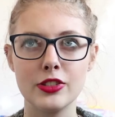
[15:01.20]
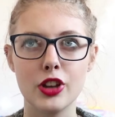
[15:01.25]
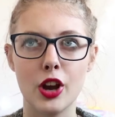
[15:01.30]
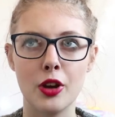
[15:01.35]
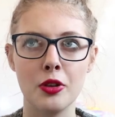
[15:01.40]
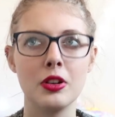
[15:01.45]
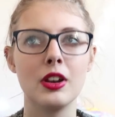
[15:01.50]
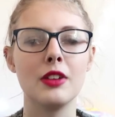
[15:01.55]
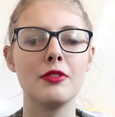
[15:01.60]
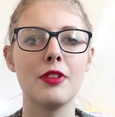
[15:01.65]

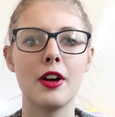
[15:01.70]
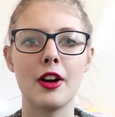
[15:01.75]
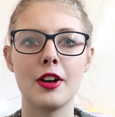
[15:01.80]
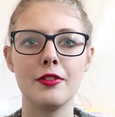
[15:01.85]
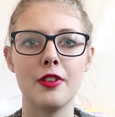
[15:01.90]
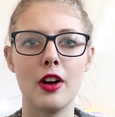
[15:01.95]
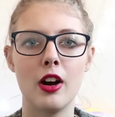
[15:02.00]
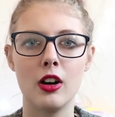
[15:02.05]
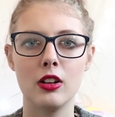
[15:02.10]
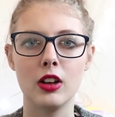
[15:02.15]
don't live very
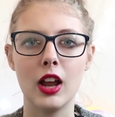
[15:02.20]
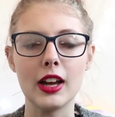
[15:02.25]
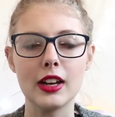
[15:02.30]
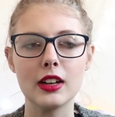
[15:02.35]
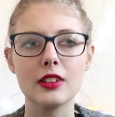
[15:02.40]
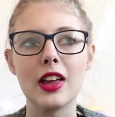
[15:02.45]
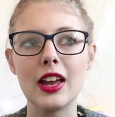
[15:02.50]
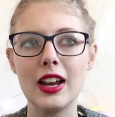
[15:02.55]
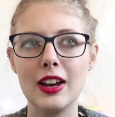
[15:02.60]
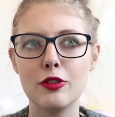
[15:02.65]
far
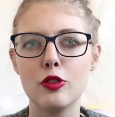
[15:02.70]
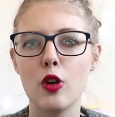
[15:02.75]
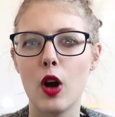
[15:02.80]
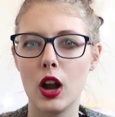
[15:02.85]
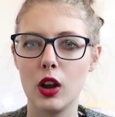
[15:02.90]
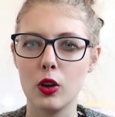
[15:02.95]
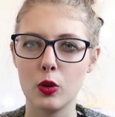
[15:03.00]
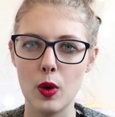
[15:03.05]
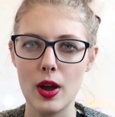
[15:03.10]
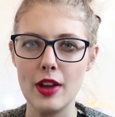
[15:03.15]
like they live
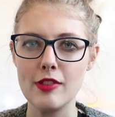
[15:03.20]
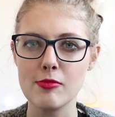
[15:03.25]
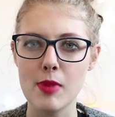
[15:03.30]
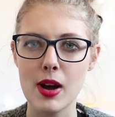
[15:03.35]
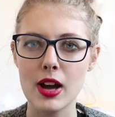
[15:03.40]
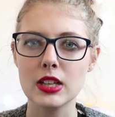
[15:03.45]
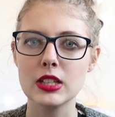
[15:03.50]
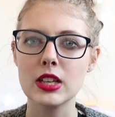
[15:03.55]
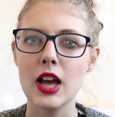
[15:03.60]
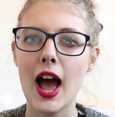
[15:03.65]
quite a long way from
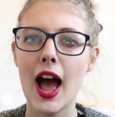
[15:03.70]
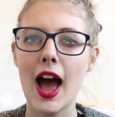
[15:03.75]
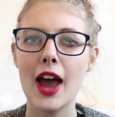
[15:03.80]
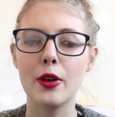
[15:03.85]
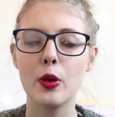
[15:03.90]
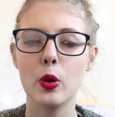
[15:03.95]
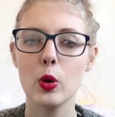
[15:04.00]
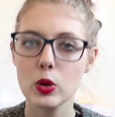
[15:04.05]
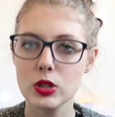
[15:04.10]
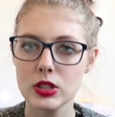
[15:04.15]
us
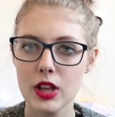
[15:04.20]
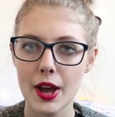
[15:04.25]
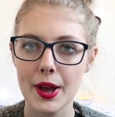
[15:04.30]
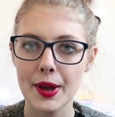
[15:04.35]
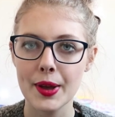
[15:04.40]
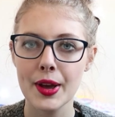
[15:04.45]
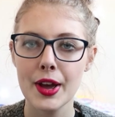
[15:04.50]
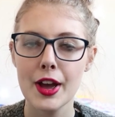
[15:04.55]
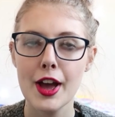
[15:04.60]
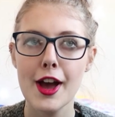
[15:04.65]
and
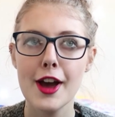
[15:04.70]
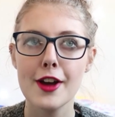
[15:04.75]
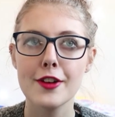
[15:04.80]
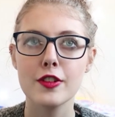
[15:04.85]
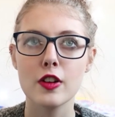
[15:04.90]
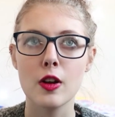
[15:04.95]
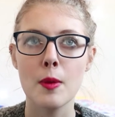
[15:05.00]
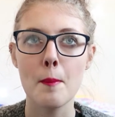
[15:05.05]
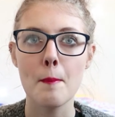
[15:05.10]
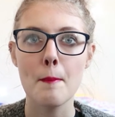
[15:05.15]
also
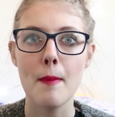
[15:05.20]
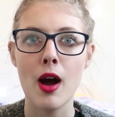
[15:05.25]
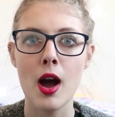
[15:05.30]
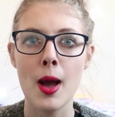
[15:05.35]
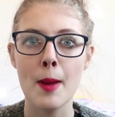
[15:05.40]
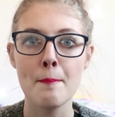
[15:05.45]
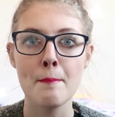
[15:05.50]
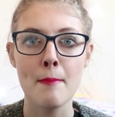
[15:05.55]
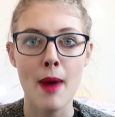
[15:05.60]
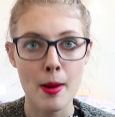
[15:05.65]
from
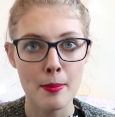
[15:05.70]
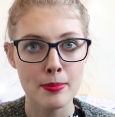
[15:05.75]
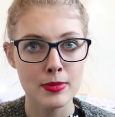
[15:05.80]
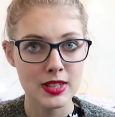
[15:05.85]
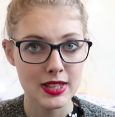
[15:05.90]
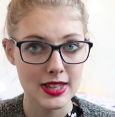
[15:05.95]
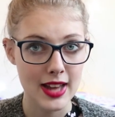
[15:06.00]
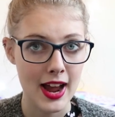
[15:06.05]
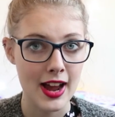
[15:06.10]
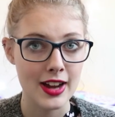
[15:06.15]
my
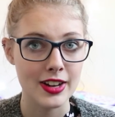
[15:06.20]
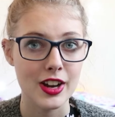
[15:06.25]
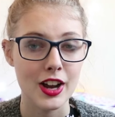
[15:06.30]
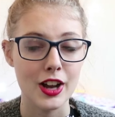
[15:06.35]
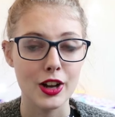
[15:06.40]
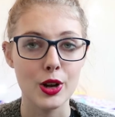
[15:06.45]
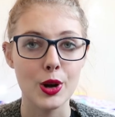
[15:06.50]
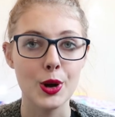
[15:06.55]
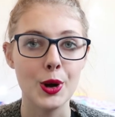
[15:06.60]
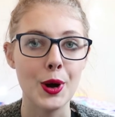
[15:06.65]
mum's dad
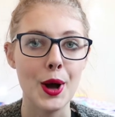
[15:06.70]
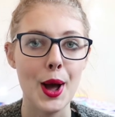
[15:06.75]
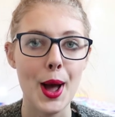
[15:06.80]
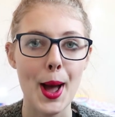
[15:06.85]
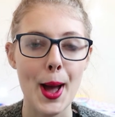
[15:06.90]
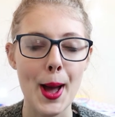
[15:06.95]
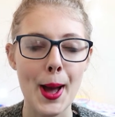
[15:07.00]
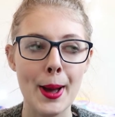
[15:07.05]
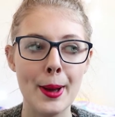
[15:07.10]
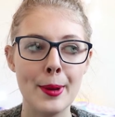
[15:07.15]
i got
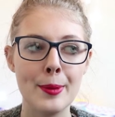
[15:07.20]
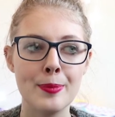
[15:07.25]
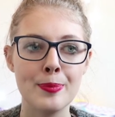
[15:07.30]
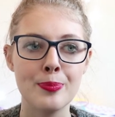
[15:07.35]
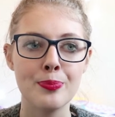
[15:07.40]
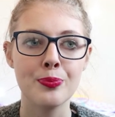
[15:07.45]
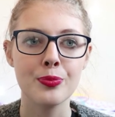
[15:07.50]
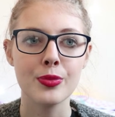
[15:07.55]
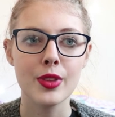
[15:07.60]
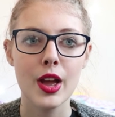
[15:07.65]

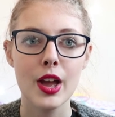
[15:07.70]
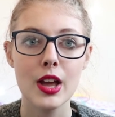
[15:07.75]
um,